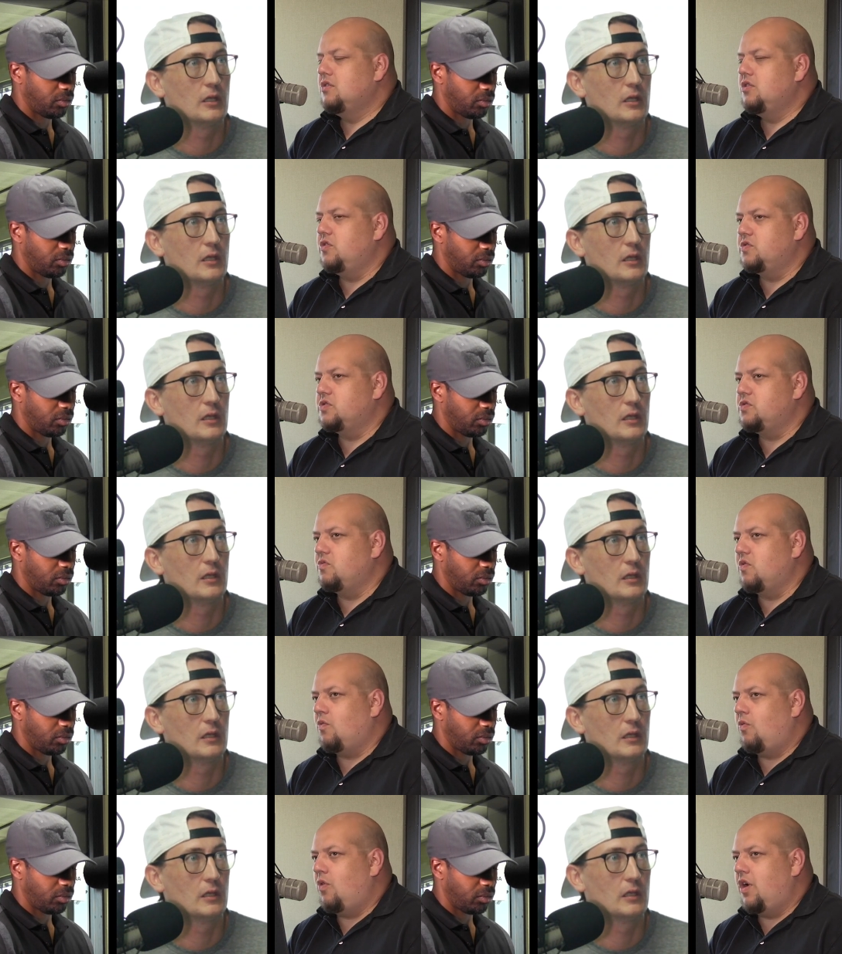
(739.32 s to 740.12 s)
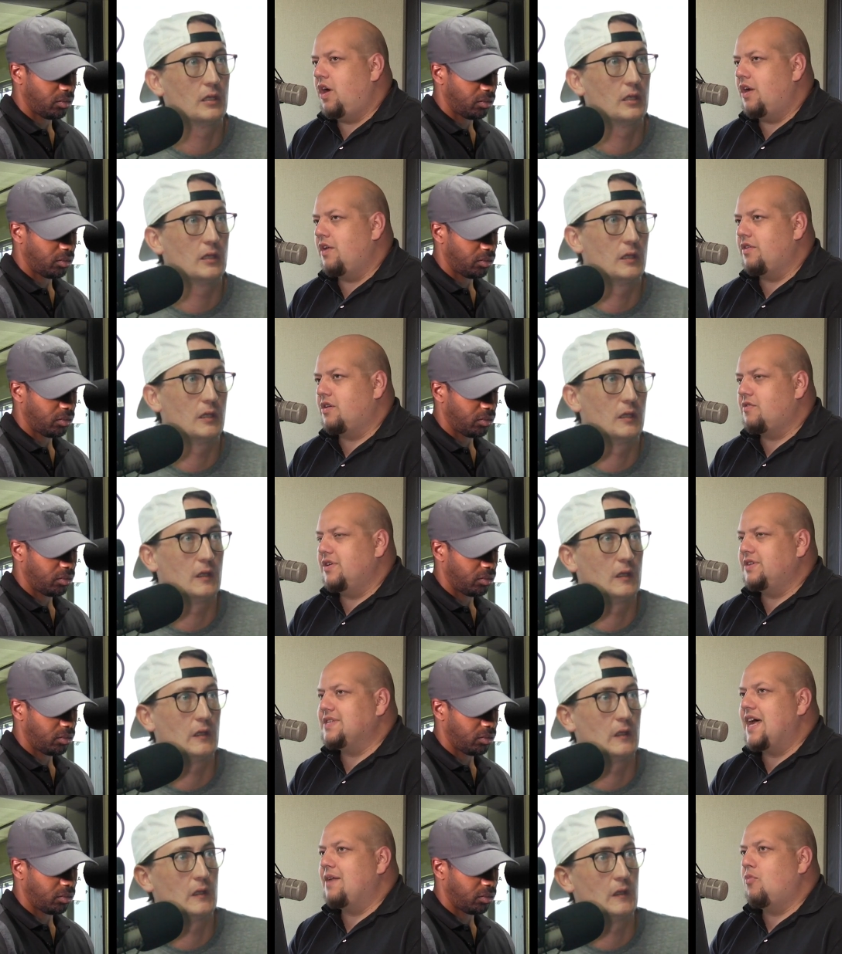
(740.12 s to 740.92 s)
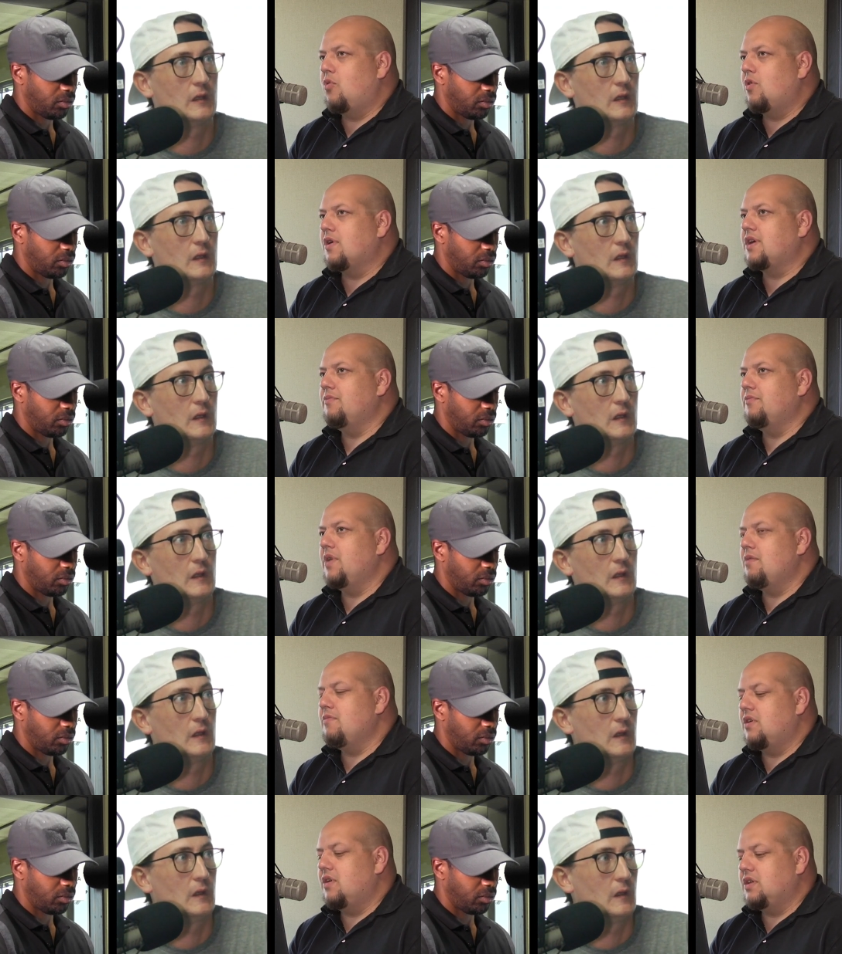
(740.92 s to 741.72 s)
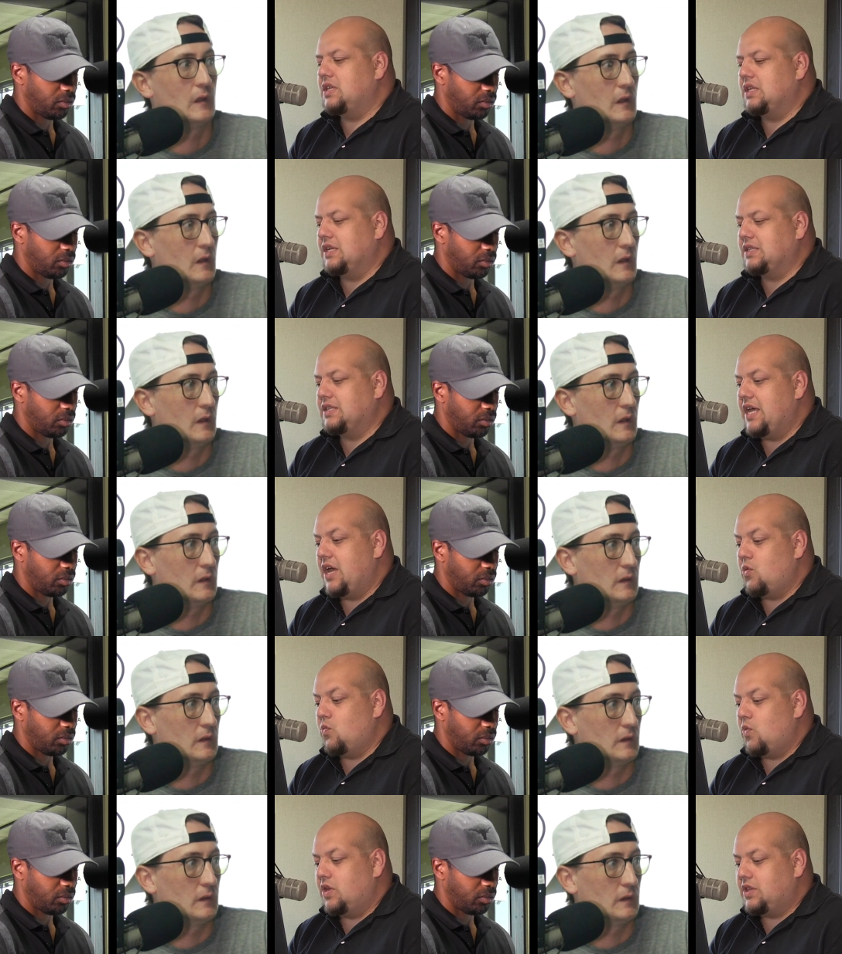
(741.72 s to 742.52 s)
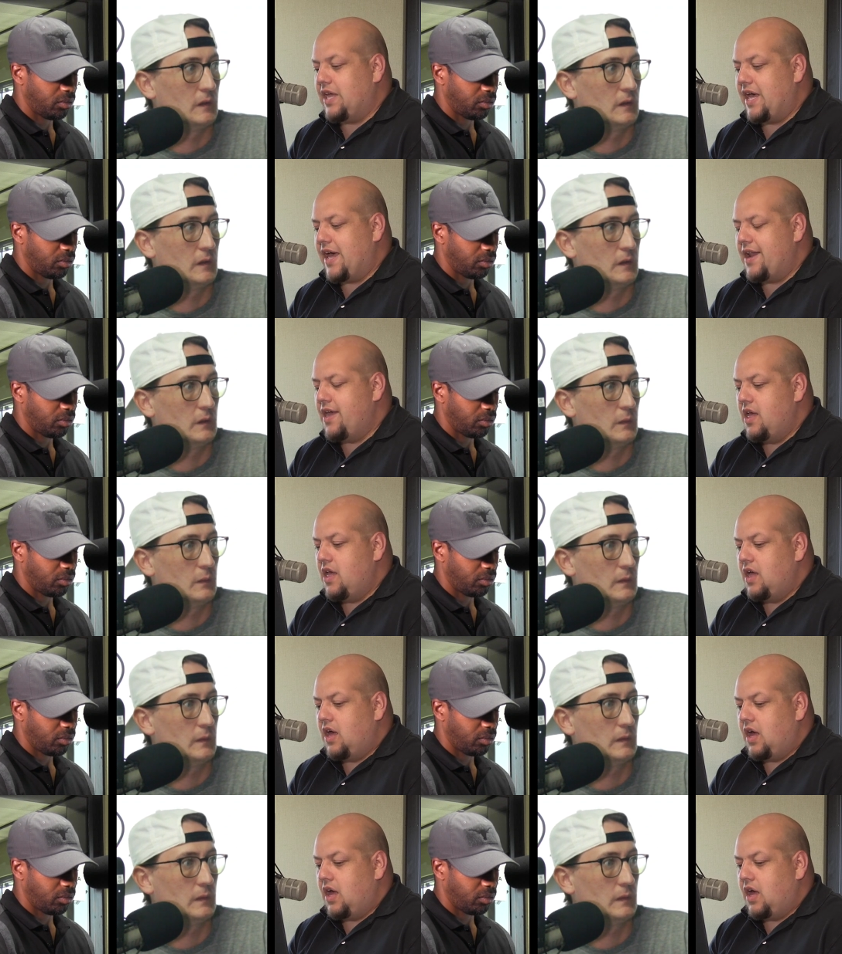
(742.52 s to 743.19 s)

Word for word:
Speaker 1: who's doing what or the Chris Adamora commitment or anything like that. You want that?